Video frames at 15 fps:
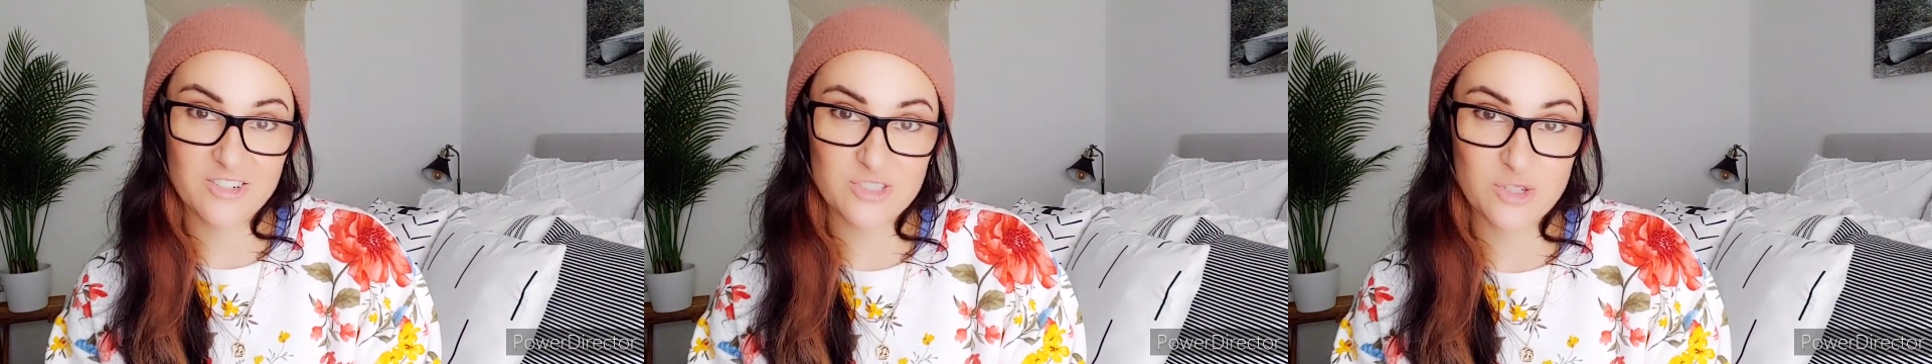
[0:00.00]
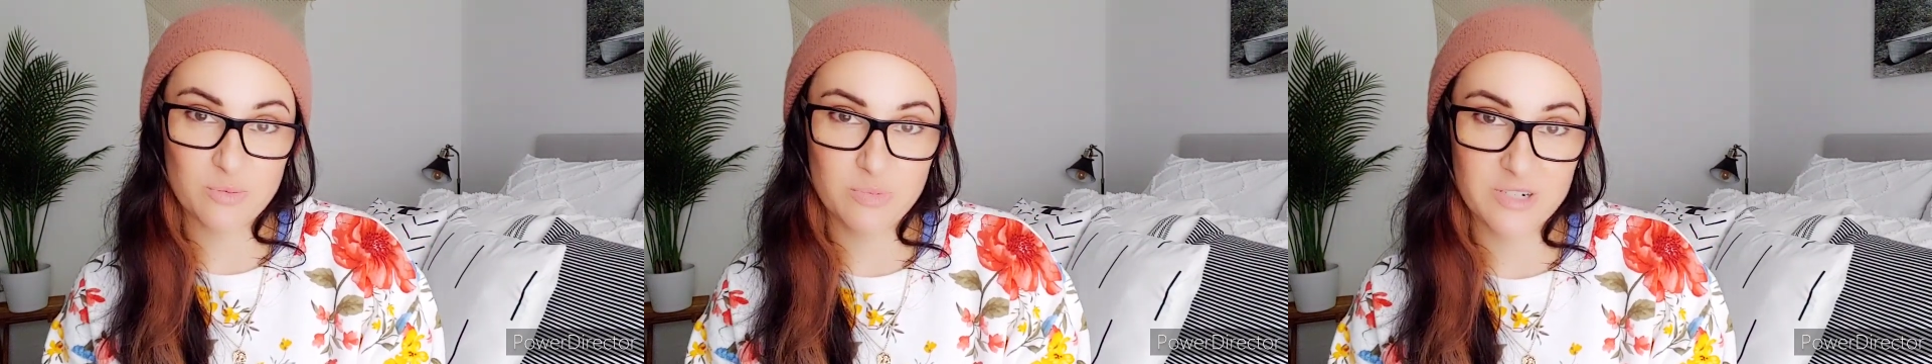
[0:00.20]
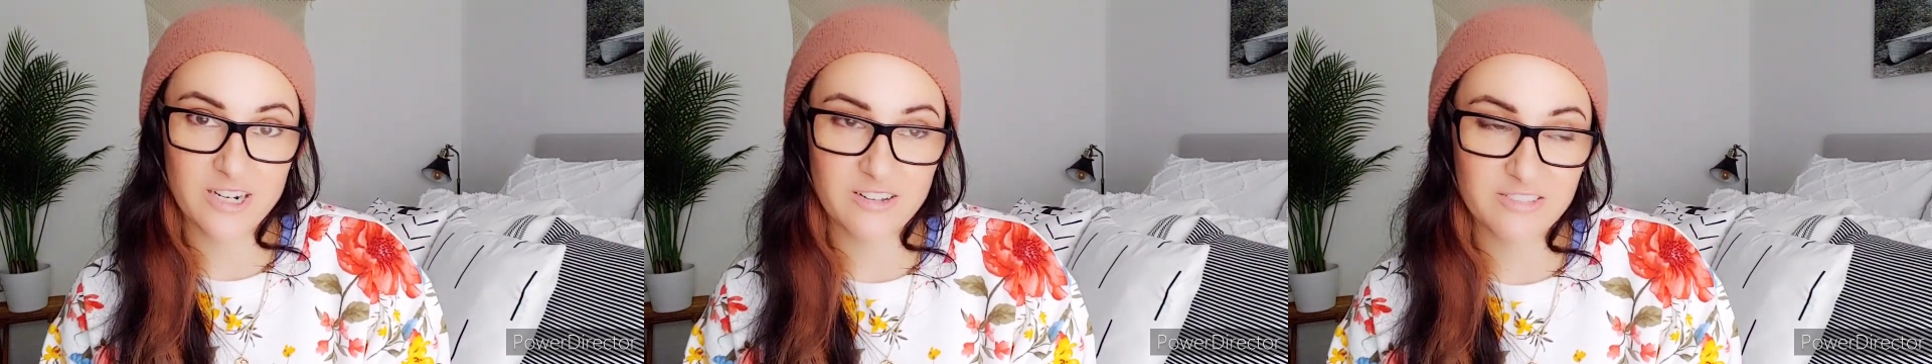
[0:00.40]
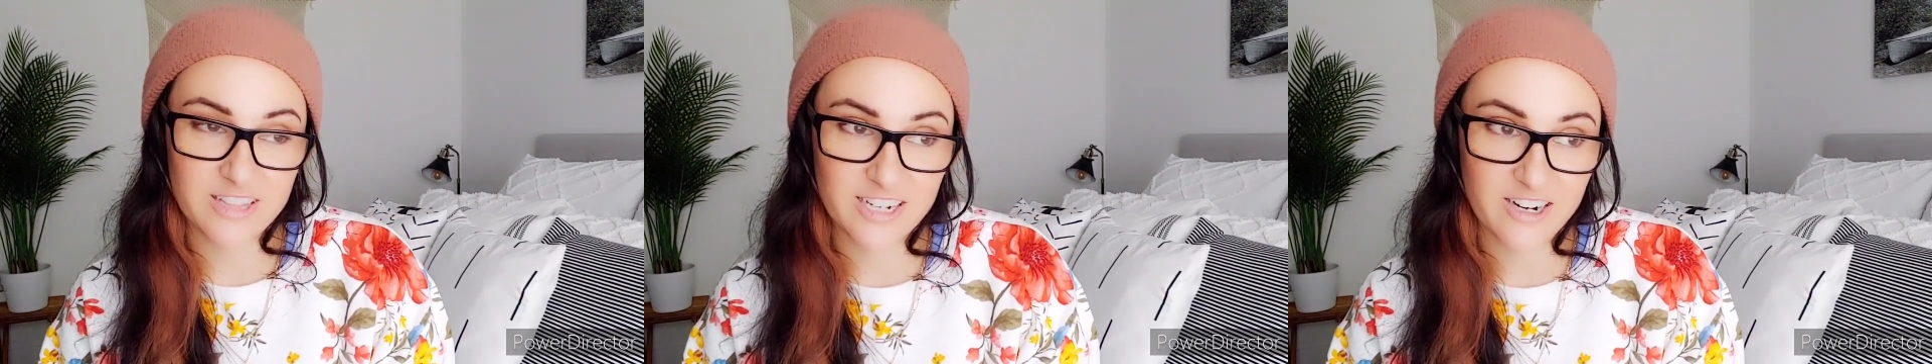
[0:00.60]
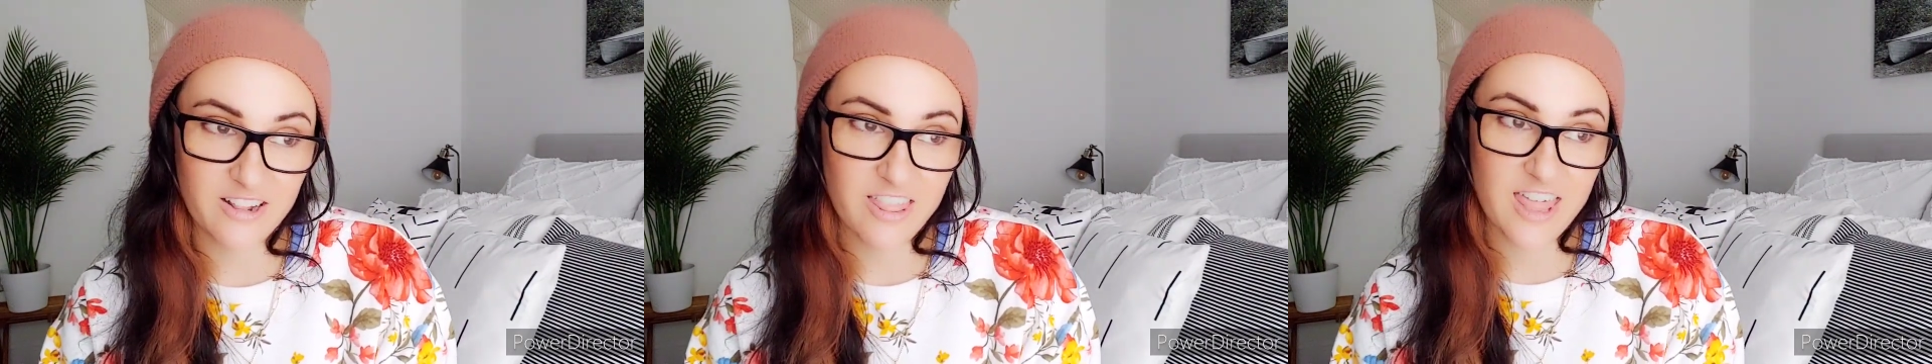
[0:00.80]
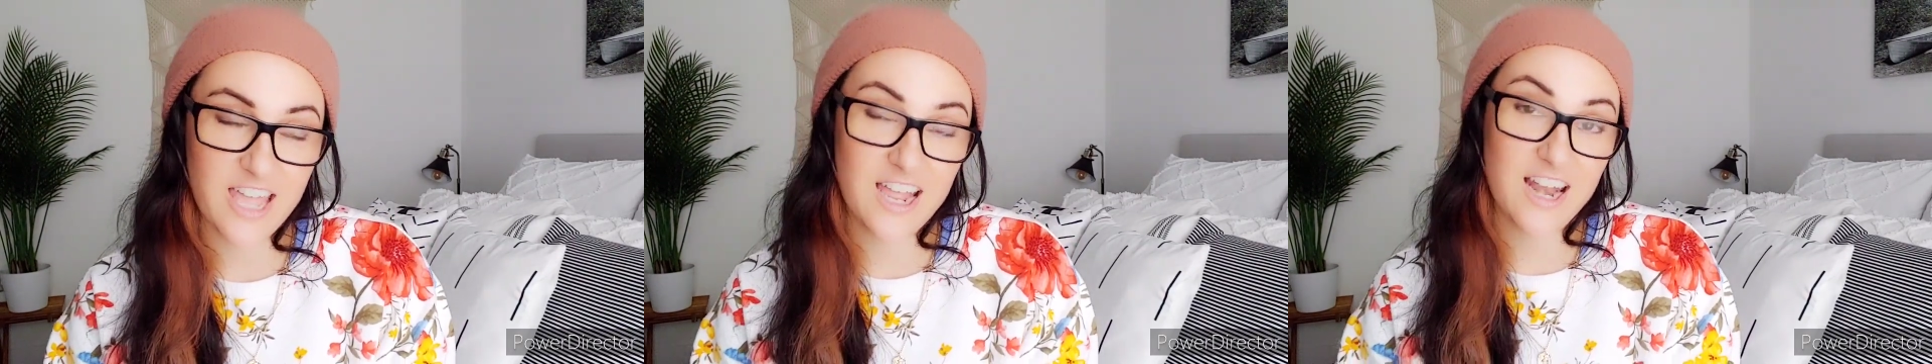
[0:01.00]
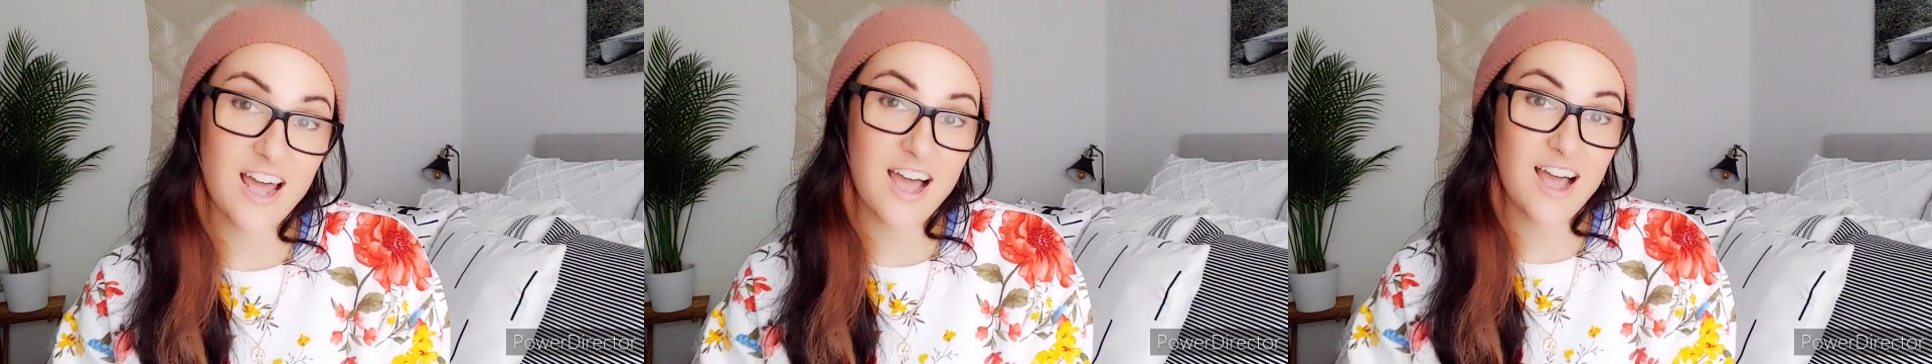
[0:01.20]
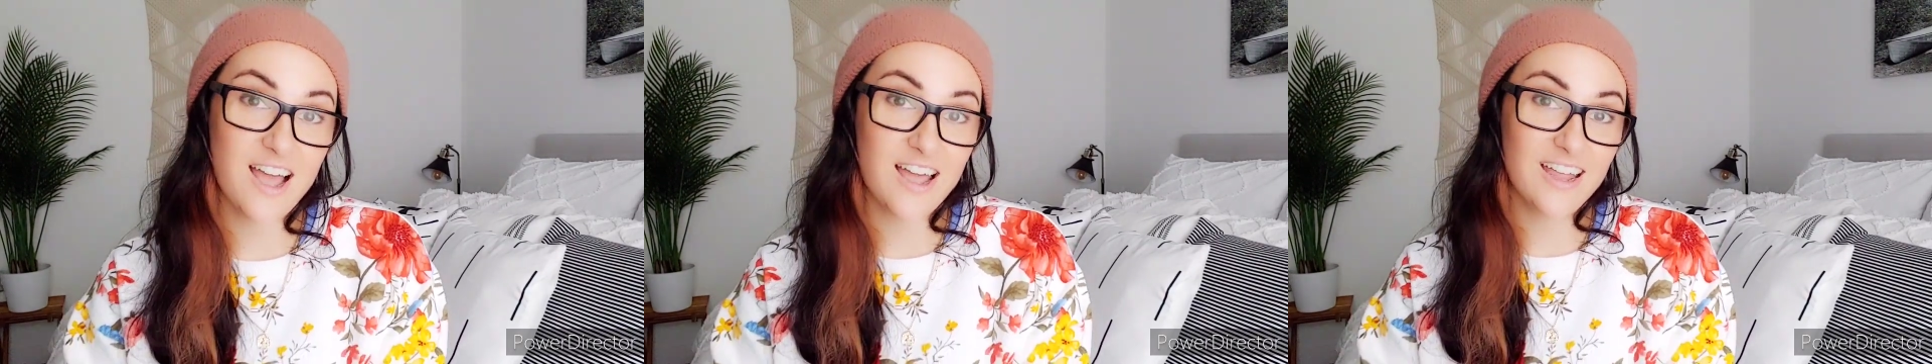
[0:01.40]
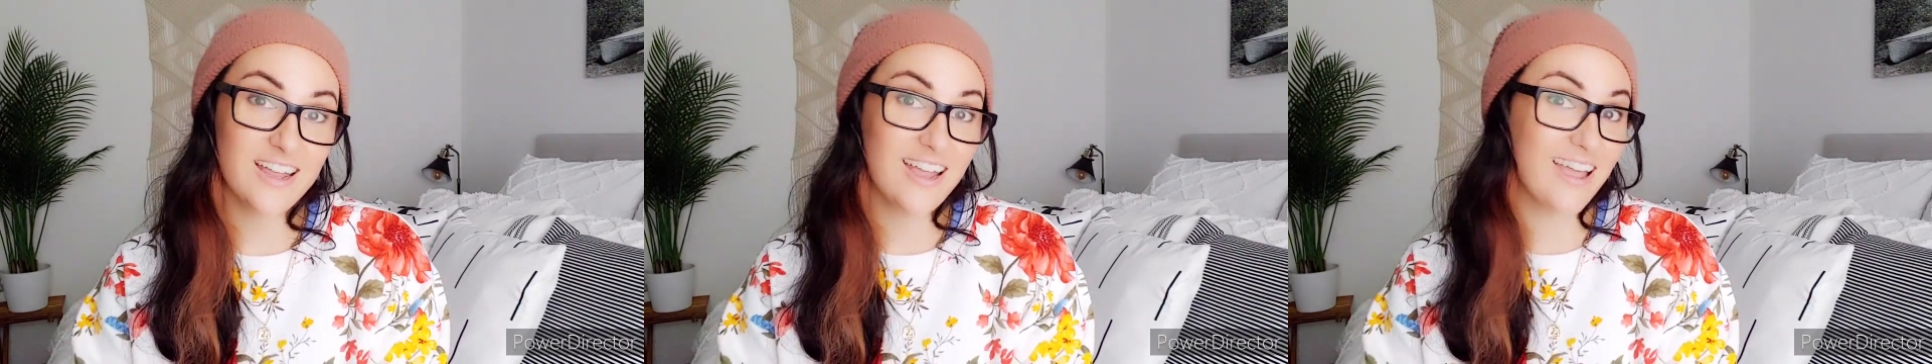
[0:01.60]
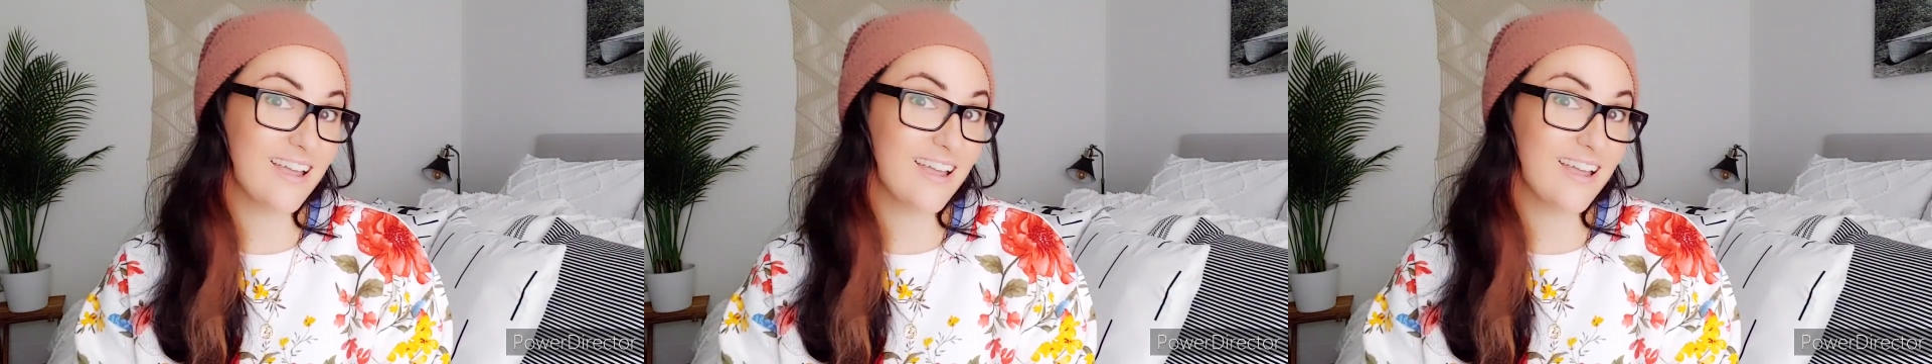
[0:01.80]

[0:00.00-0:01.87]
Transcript: also put out there that I